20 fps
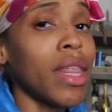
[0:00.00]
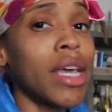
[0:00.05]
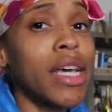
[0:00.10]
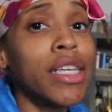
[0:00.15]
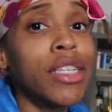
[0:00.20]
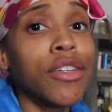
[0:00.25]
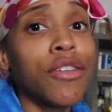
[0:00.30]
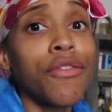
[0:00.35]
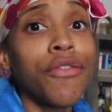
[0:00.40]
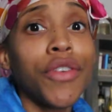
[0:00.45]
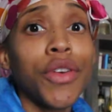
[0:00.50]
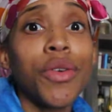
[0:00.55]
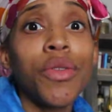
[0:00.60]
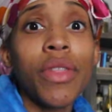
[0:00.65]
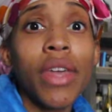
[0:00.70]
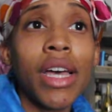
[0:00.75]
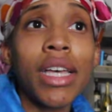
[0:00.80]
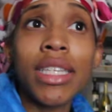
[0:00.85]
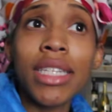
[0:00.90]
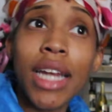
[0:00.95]
It's a few
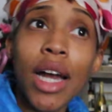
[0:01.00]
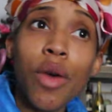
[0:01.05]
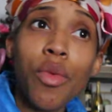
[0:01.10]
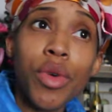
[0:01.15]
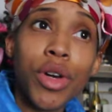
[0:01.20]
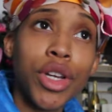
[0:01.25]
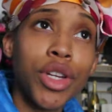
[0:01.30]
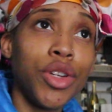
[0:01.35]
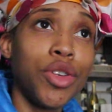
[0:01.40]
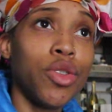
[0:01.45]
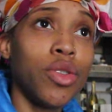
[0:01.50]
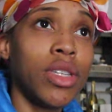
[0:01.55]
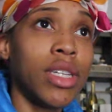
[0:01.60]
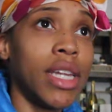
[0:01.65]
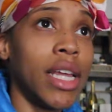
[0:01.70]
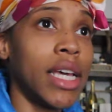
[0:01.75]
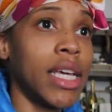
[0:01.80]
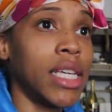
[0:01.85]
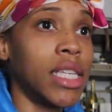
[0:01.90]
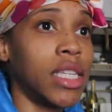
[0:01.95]
things that I want to do.
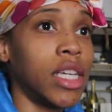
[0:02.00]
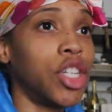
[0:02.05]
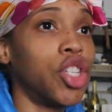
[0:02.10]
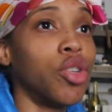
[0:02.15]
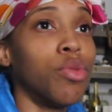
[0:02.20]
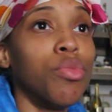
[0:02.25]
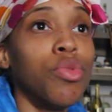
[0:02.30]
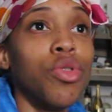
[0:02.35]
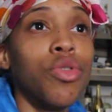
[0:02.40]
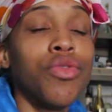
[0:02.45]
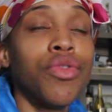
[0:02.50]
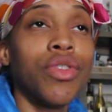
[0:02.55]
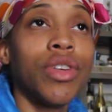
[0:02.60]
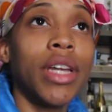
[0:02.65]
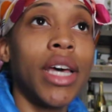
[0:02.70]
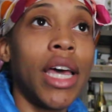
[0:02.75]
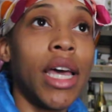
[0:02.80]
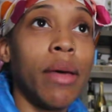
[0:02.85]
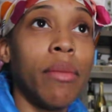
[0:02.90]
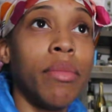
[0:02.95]
Today is such a beautiful
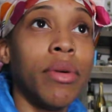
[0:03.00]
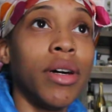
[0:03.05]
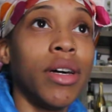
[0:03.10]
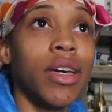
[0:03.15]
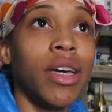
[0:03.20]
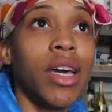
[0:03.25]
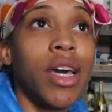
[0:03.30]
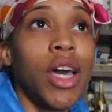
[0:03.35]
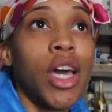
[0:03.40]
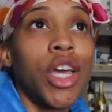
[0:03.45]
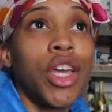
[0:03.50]
day, but,